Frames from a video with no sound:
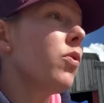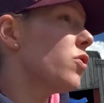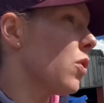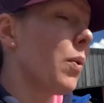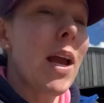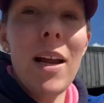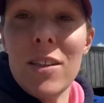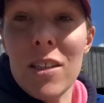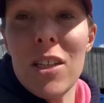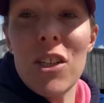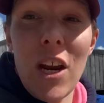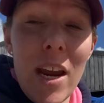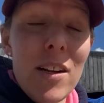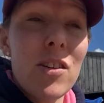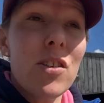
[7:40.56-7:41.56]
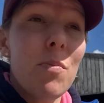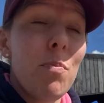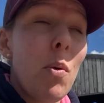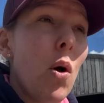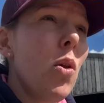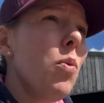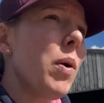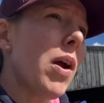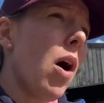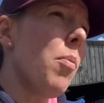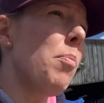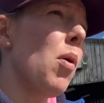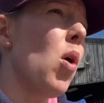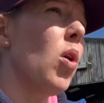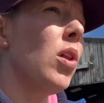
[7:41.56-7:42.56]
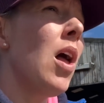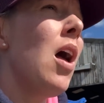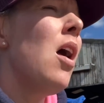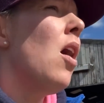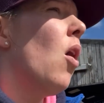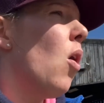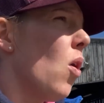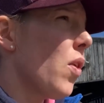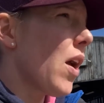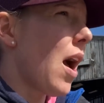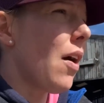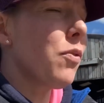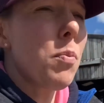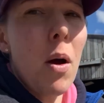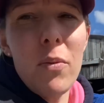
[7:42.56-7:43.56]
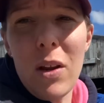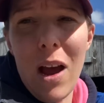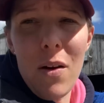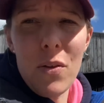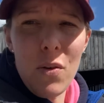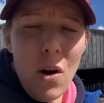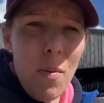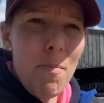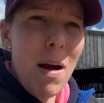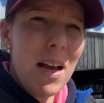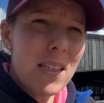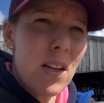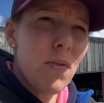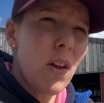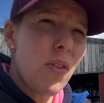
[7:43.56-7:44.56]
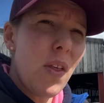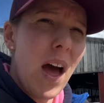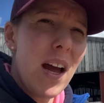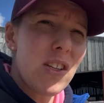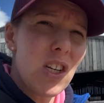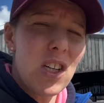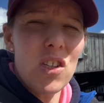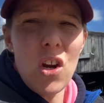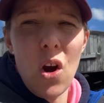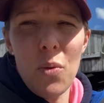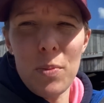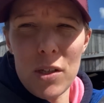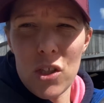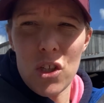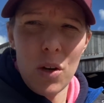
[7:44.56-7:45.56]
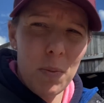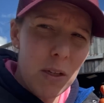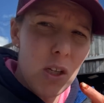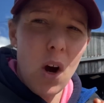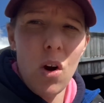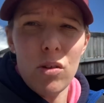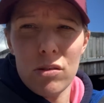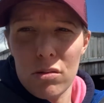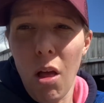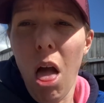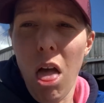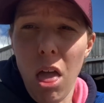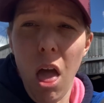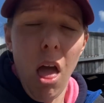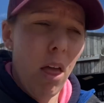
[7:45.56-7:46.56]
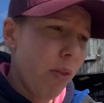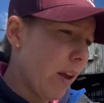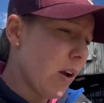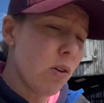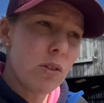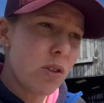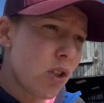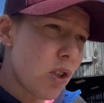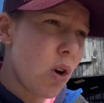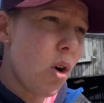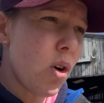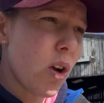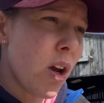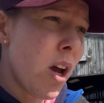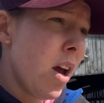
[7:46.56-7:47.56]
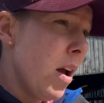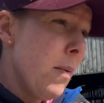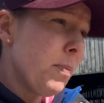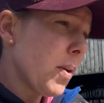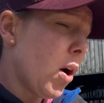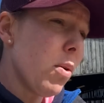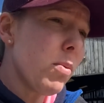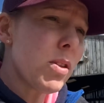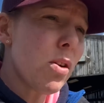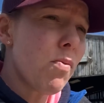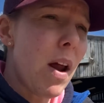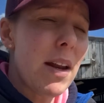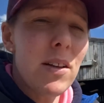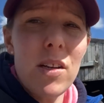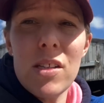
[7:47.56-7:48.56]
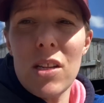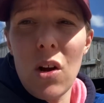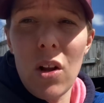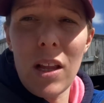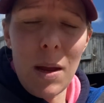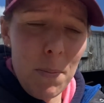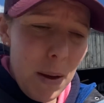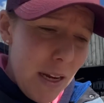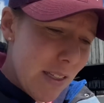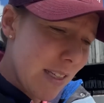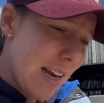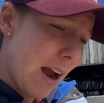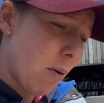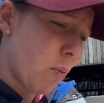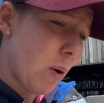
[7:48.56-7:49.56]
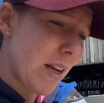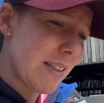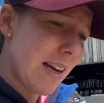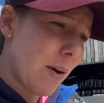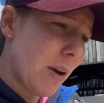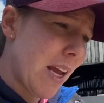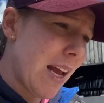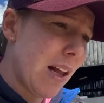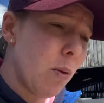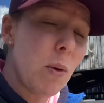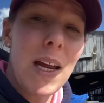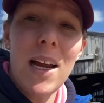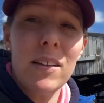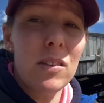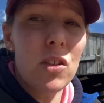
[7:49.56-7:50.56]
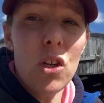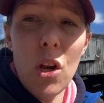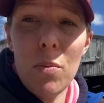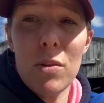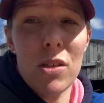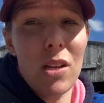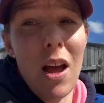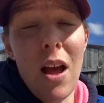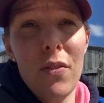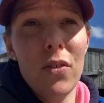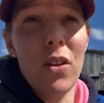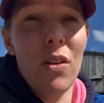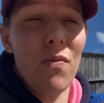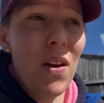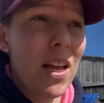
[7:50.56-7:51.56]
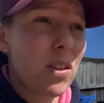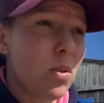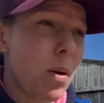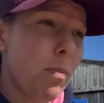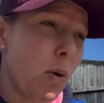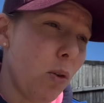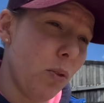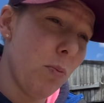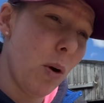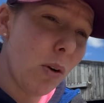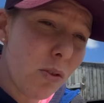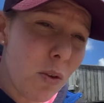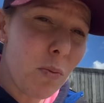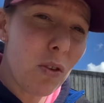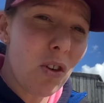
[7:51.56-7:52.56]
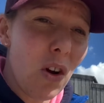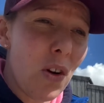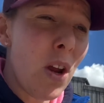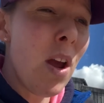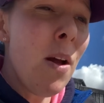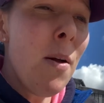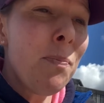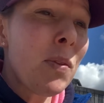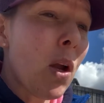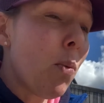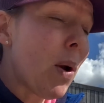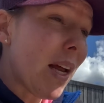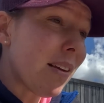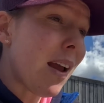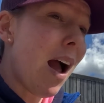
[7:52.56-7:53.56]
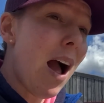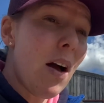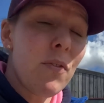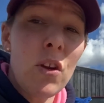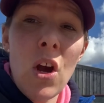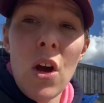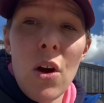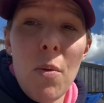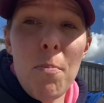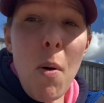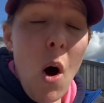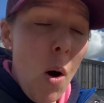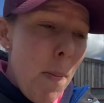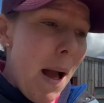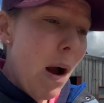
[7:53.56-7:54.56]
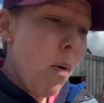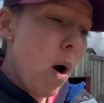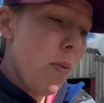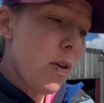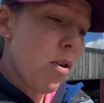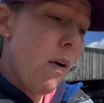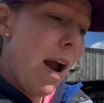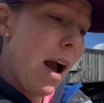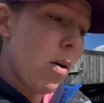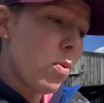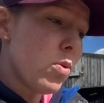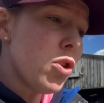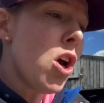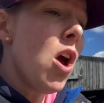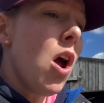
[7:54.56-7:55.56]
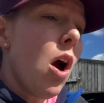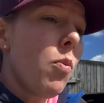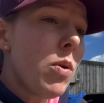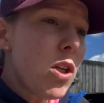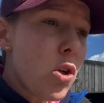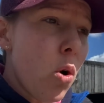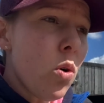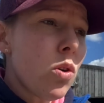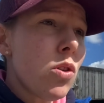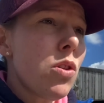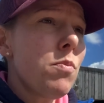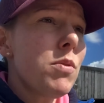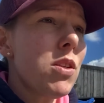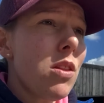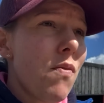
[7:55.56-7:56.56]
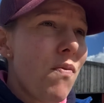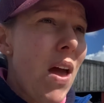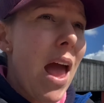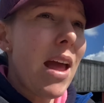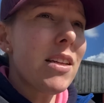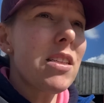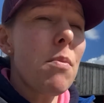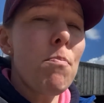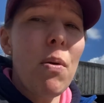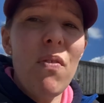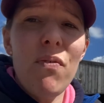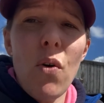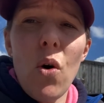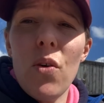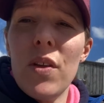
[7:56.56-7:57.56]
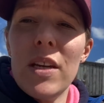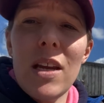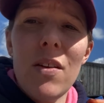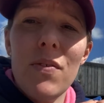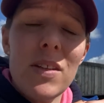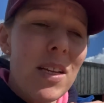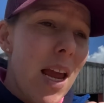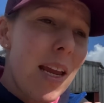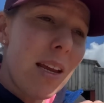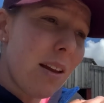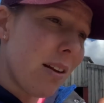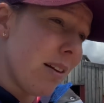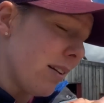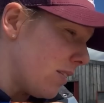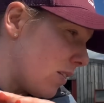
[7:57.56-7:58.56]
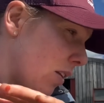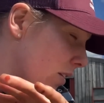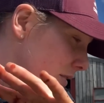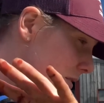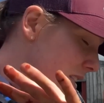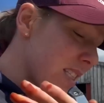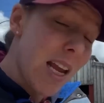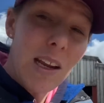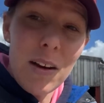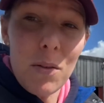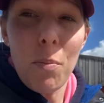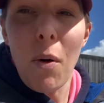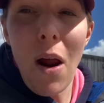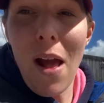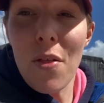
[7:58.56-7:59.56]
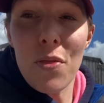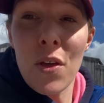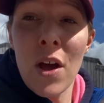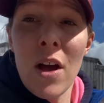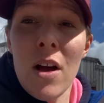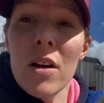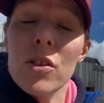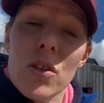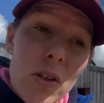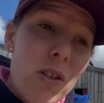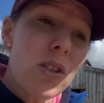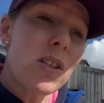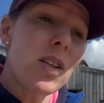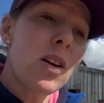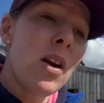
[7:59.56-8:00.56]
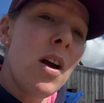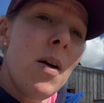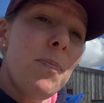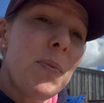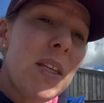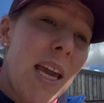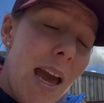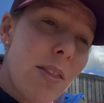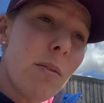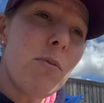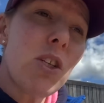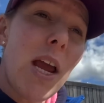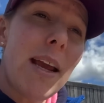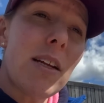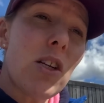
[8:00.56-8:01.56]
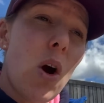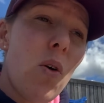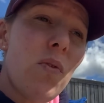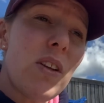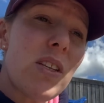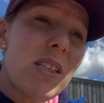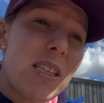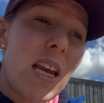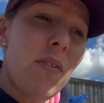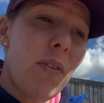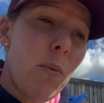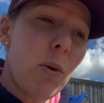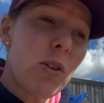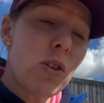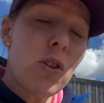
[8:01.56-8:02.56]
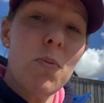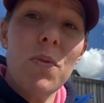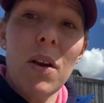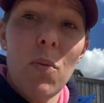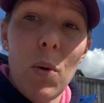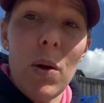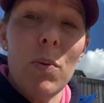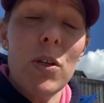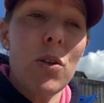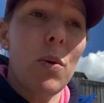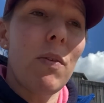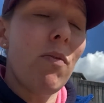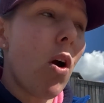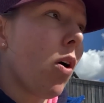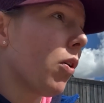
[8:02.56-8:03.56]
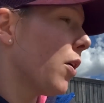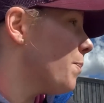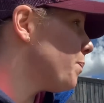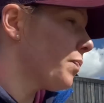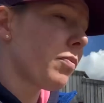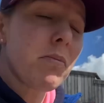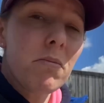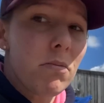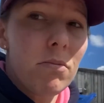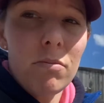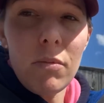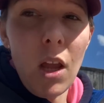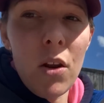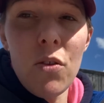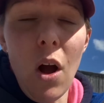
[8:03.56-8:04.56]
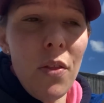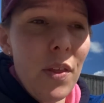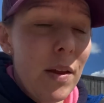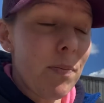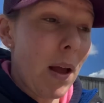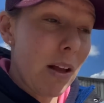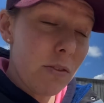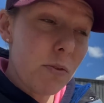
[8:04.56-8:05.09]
So we actually changed a bull. We got a bull. All the calves popped out. They're all massive, lethargic, dopey, stupid tongues. They couldn't suck. Oh, it was horrendous. They all like petered out and went downhill. We had numerous calves to the vets. We had postmortems done. We had calves pop out on the ground, and we took them to the vet before they'd even taken the second breath, just to get them checked over to see if it wasn't something we were doing wrong. Nothing. I'll